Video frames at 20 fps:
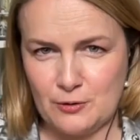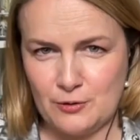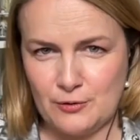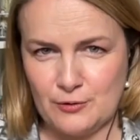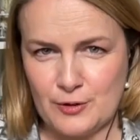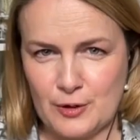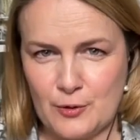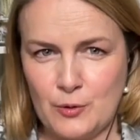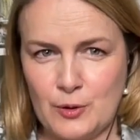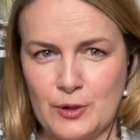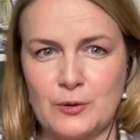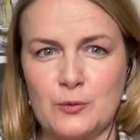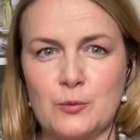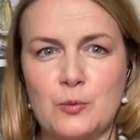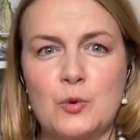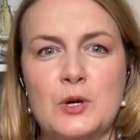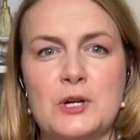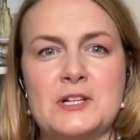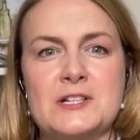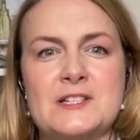recording,
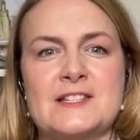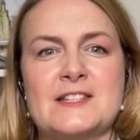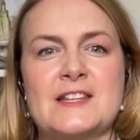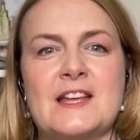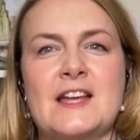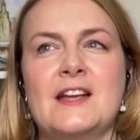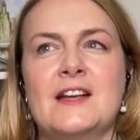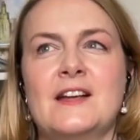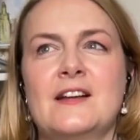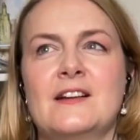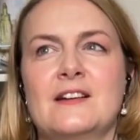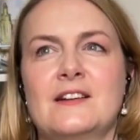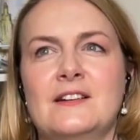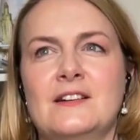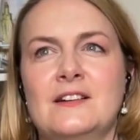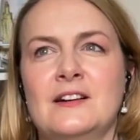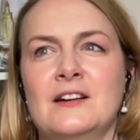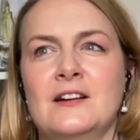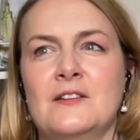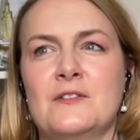was
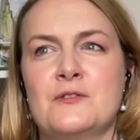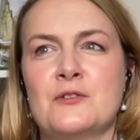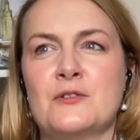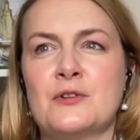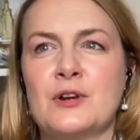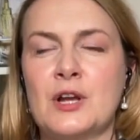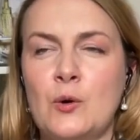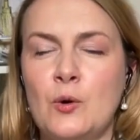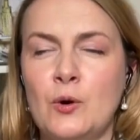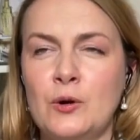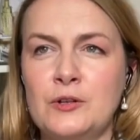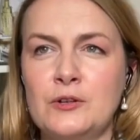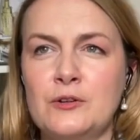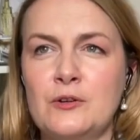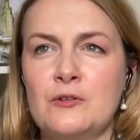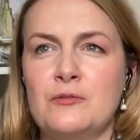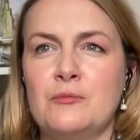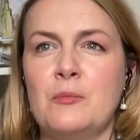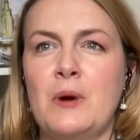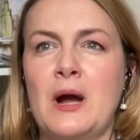the recording
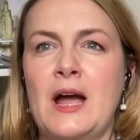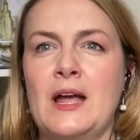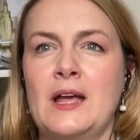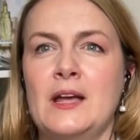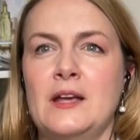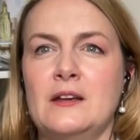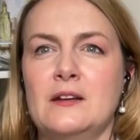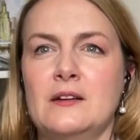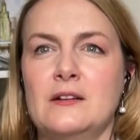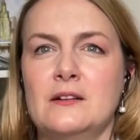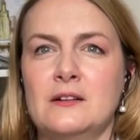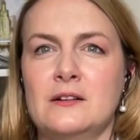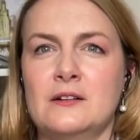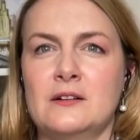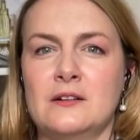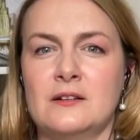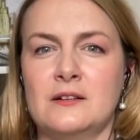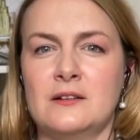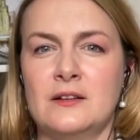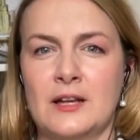of my
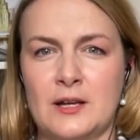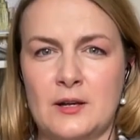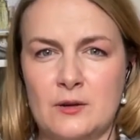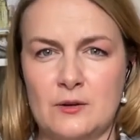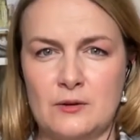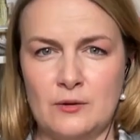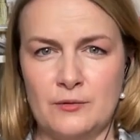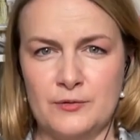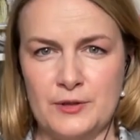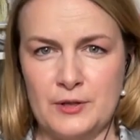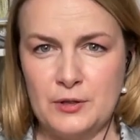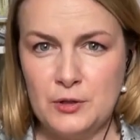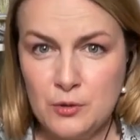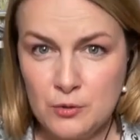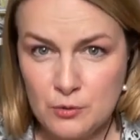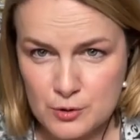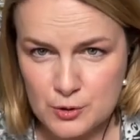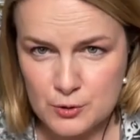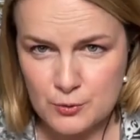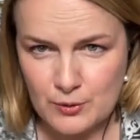like of the
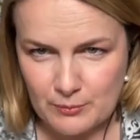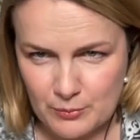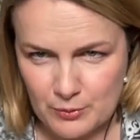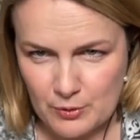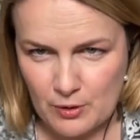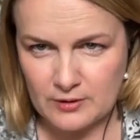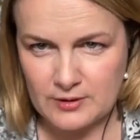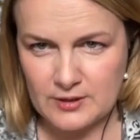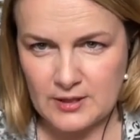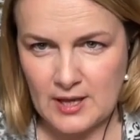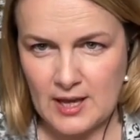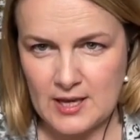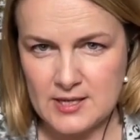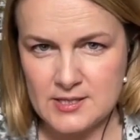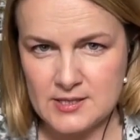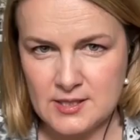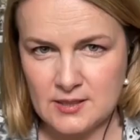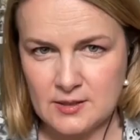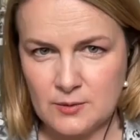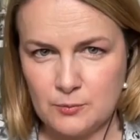news we
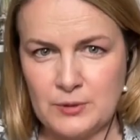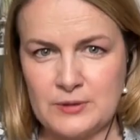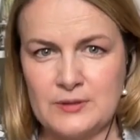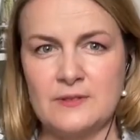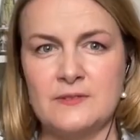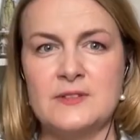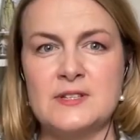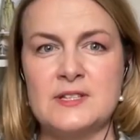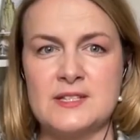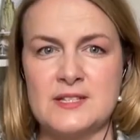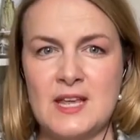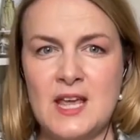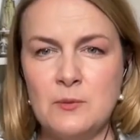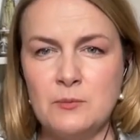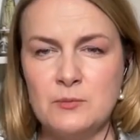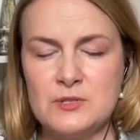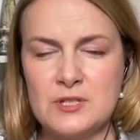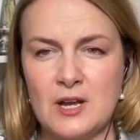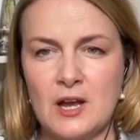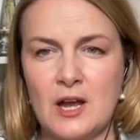broadcasted, but at the
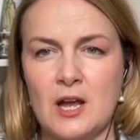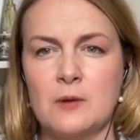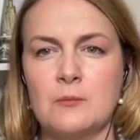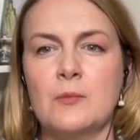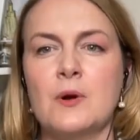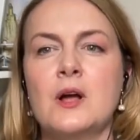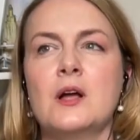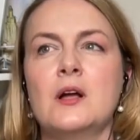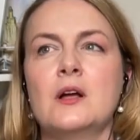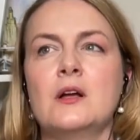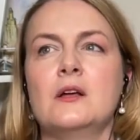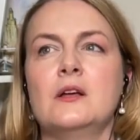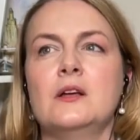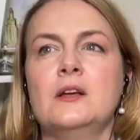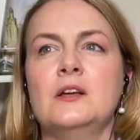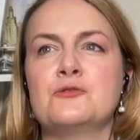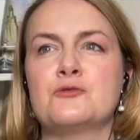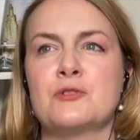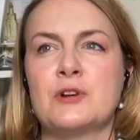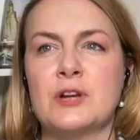same time
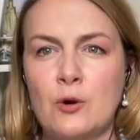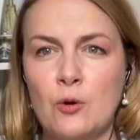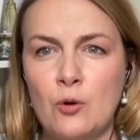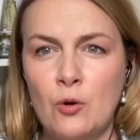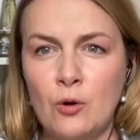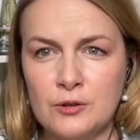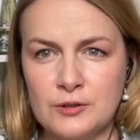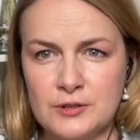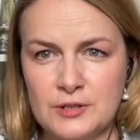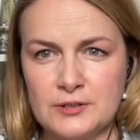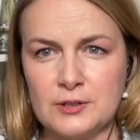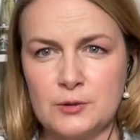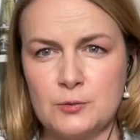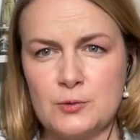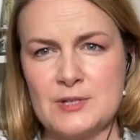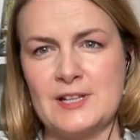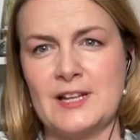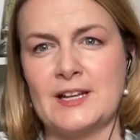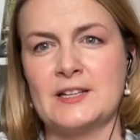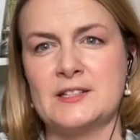it recorded, it
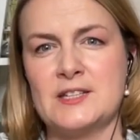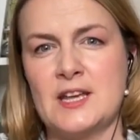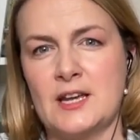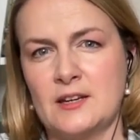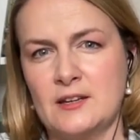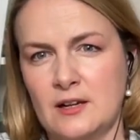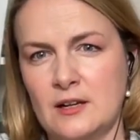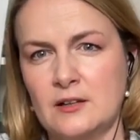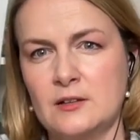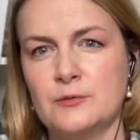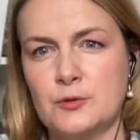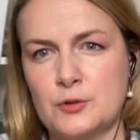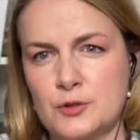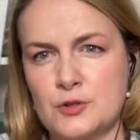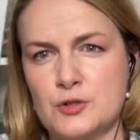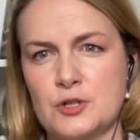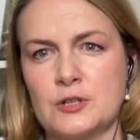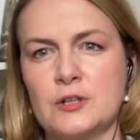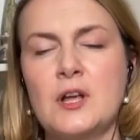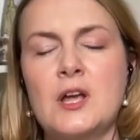was like technical
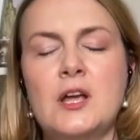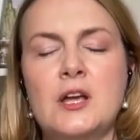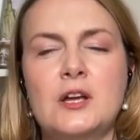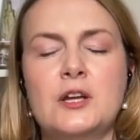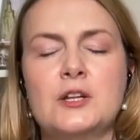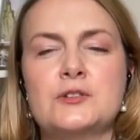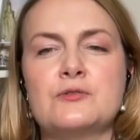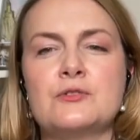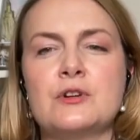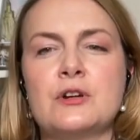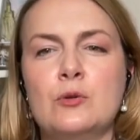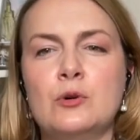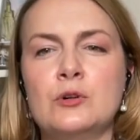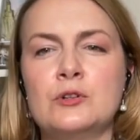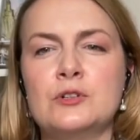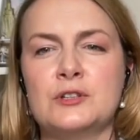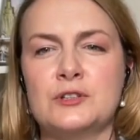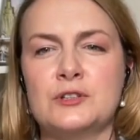version, it recorded